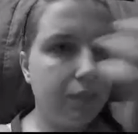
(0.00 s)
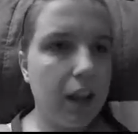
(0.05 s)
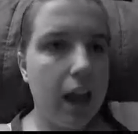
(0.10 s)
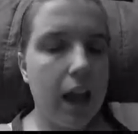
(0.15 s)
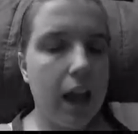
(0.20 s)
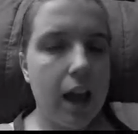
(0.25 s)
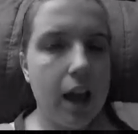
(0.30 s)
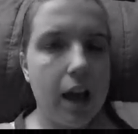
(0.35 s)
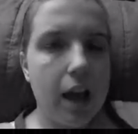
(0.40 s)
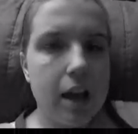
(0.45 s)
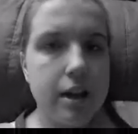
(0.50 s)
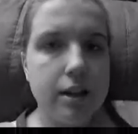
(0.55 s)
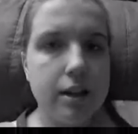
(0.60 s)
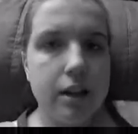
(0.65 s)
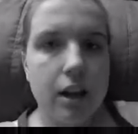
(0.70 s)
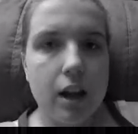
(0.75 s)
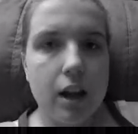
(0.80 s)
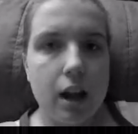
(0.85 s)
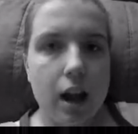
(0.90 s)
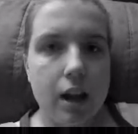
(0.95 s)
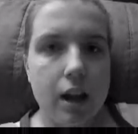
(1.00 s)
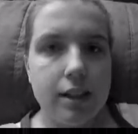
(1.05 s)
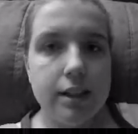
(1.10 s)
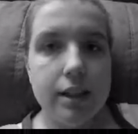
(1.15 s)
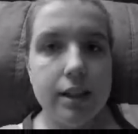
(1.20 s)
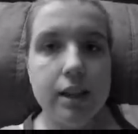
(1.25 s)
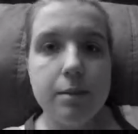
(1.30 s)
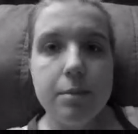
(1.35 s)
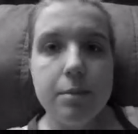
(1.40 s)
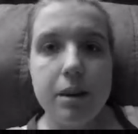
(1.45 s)
And I
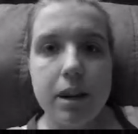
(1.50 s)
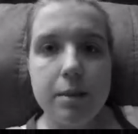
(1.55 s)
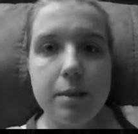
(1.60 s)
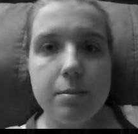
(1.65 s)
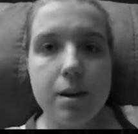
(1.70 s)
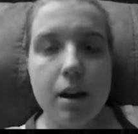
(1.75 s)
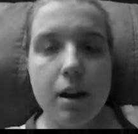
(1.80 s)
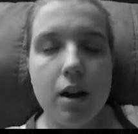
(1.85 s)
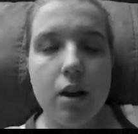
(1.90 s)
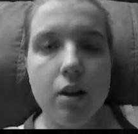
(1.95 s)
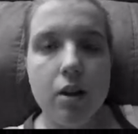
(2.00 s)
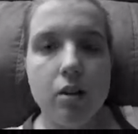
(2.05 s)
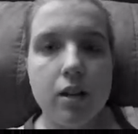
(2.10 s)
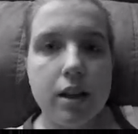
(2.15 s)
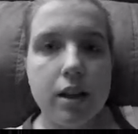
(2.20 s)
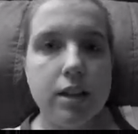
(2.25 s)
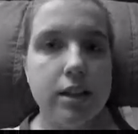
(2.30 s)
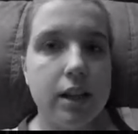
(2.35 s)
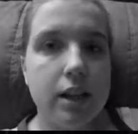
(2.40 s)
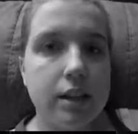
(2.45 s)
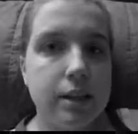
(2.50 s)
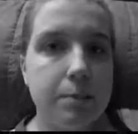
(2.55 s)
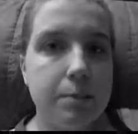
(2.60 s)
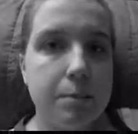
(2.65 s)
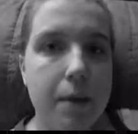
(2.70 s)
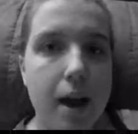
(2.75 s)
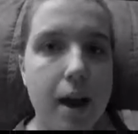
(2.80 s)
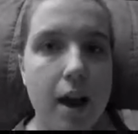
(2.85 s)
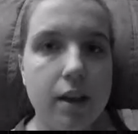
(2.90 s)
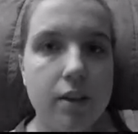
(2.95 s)
send him an email. He sends
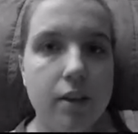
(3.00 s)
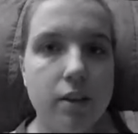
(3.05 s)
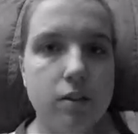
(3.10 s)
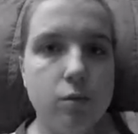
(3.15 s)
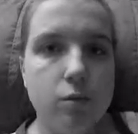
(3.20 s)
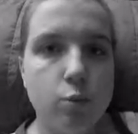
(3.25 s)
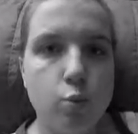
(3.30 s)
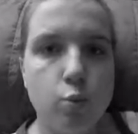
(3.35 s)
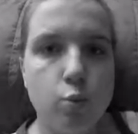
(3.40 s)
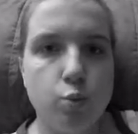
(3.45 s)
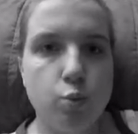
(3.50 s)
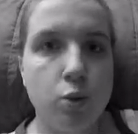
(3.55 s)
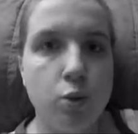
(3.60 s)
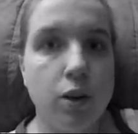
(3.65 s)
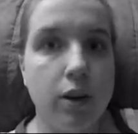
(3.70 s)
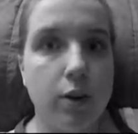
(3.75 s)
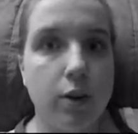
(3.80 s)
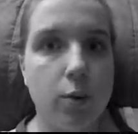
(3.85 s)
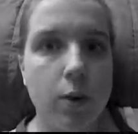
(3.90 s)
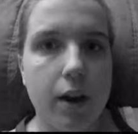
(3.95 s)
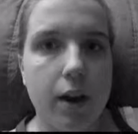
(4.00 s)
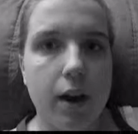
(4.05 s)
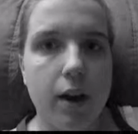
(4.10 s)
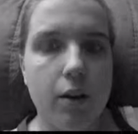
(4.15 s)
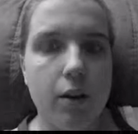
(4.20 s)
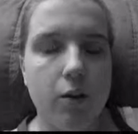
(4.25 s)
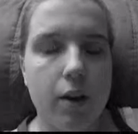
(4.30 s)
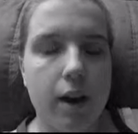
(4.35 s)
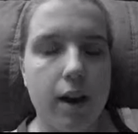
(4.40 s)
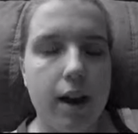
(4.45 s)
it back really quick,
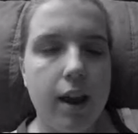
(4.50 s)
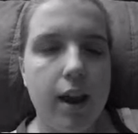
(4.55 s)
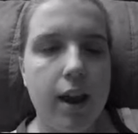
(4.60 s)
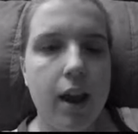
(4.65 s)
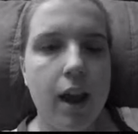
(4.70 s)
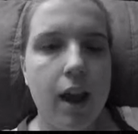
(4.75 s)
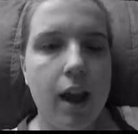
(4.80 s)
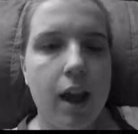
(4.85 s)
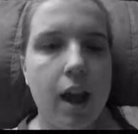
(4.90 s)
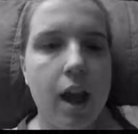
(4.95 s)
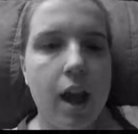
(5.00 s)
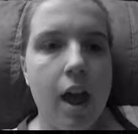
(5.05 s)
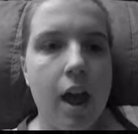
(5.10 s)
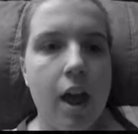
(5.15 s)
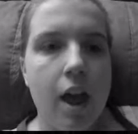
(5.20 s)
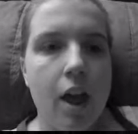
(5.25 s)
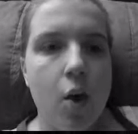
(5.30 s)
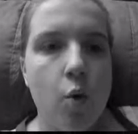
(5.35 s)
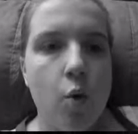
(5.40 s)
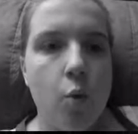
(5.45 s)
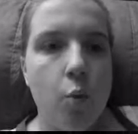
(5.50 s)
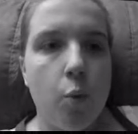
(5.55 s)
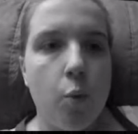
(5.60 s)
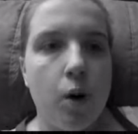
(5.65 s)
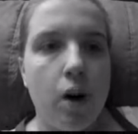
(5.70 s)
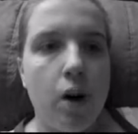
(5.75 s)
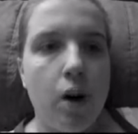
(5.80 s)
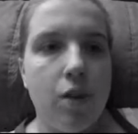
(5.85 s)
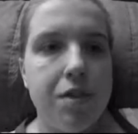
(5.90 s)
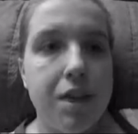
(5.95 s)
right?
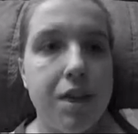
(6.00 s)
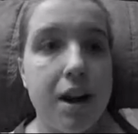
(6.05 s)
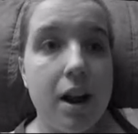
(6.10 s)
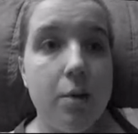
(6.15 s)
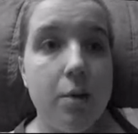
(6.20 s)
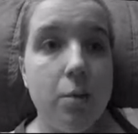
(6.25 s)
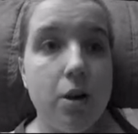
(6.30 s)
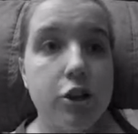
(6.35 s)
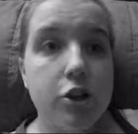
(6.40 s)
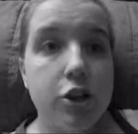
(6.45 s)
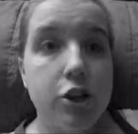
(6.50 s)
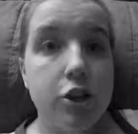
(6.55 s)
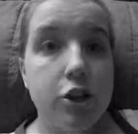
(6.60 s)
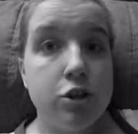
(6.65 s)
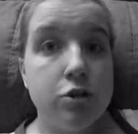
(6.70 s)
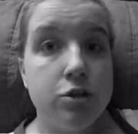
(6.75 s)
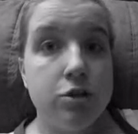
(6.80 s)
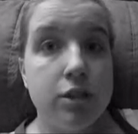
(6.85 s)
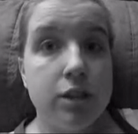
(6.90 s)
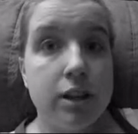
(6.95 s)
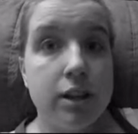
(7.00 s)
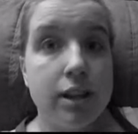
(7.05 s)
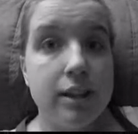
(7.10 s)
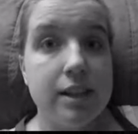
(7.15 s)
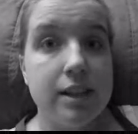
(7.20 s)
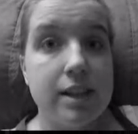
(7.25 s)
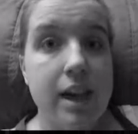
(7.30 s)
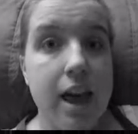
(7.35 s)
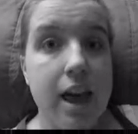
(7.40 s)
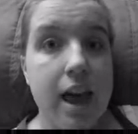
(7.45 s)
Well, then I watched the news the
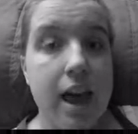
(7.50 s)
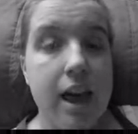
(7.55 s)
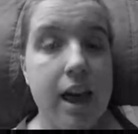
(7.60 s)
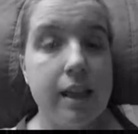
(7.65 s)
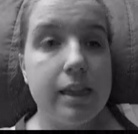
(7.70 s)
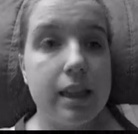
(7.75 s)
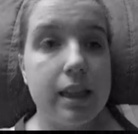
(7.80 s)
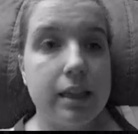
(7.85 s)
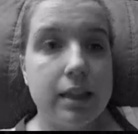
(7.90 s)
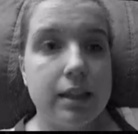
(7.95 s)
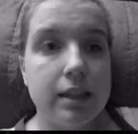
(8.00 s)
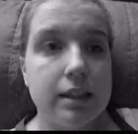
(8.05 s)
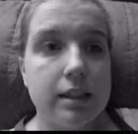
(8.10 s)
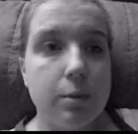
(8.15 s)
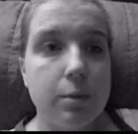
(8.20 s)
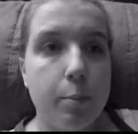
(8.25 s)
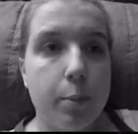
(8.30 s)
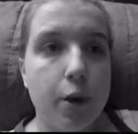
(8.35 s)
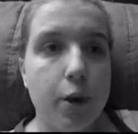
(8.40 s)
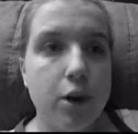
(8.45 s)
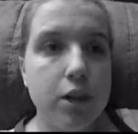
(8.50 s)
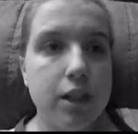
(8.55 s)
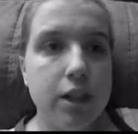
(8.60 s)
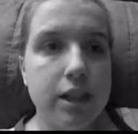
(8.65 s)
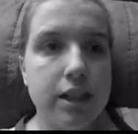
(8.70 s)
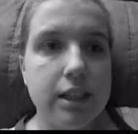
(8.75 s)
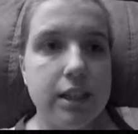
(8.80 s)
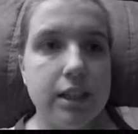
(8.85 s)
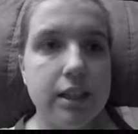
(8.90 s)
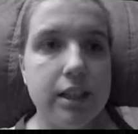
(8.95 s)
next day that this
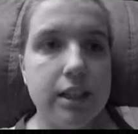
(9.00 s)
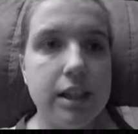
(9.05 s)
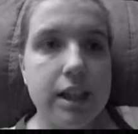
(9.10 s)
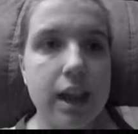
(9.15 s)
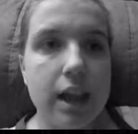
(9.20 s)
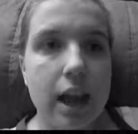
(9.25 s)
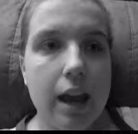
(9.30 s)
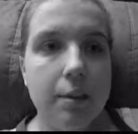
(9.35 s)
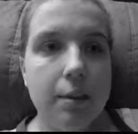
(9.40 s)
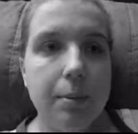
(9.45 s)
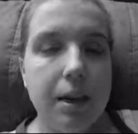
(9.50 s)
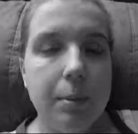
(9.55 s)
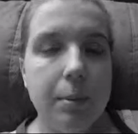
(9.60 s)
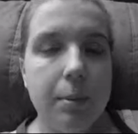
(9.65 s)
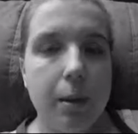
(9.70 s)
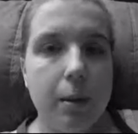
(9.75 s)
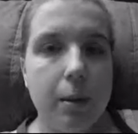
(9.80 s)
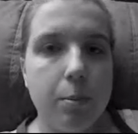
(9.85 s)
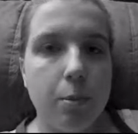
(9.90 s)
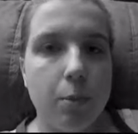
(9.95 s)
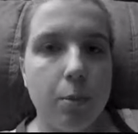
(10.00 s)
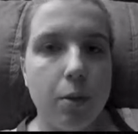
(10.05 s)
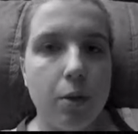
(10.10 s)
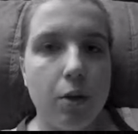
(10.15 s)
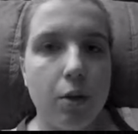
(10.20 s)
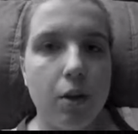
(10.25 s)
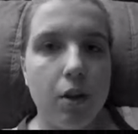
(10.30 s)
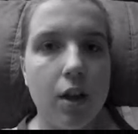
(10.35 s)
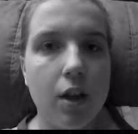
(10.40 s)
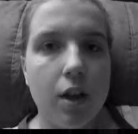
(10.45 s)
person is scamming
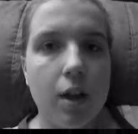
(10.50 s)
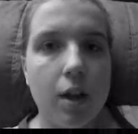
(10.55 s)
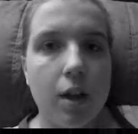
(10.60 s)
people